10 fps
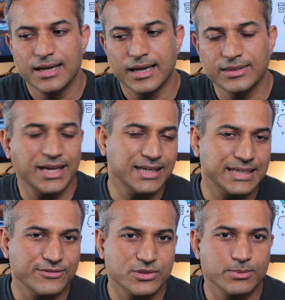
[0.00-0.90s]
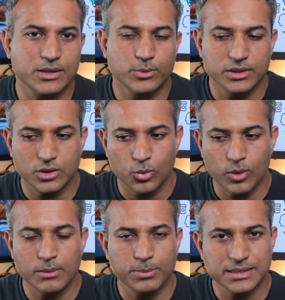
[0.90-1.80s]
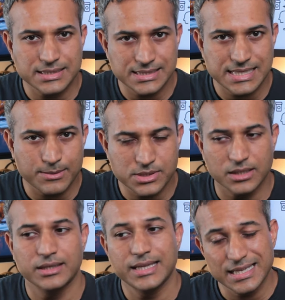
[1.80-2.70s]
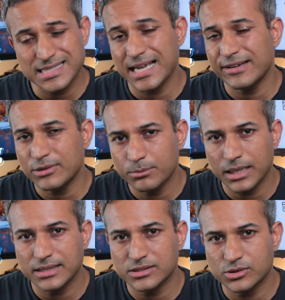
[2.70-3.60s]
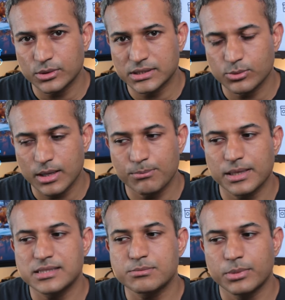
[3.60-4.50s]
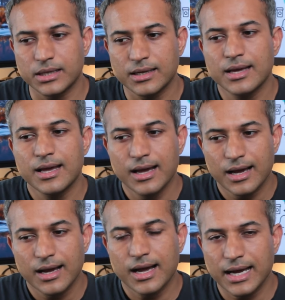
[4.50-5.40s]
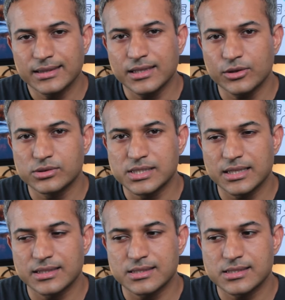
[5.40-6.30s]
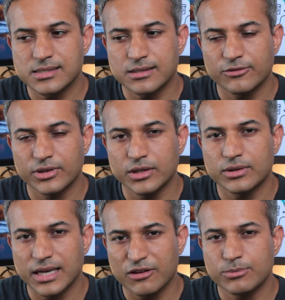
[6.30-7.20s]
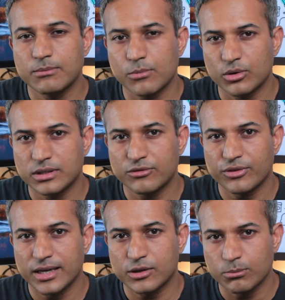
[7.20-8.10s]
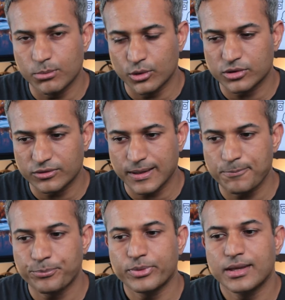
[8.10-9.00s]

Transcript: And that leaves me with OnePlus and Samsung. Yes, I have a bias towards OnePlus, but I think you'll see in this video that I've been more than fair to both of them.